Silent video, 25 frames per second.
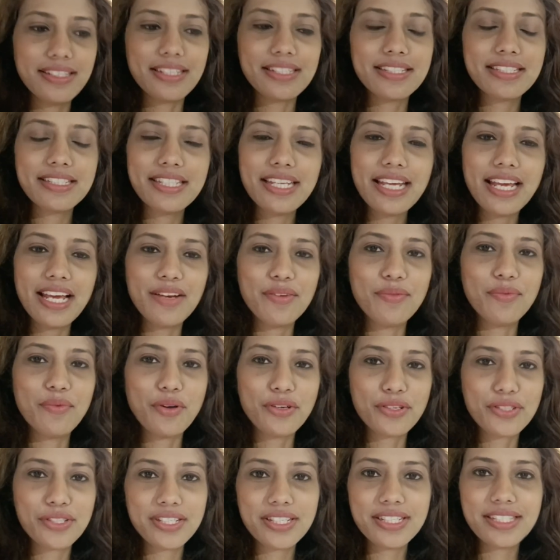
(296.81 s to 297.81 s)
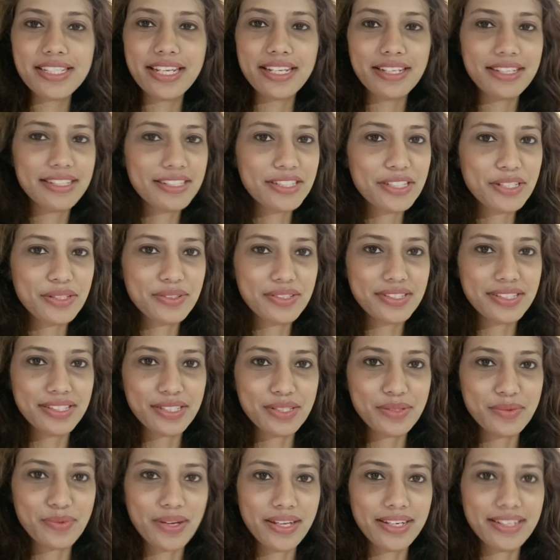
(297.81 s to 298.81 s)
dusty I'll wash it and use
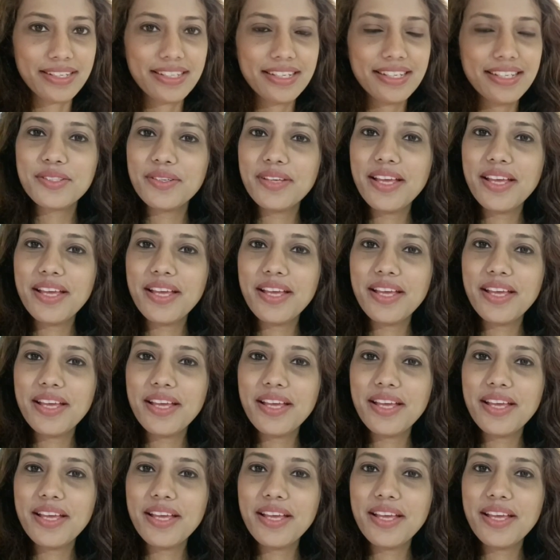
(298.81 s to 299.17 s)
this one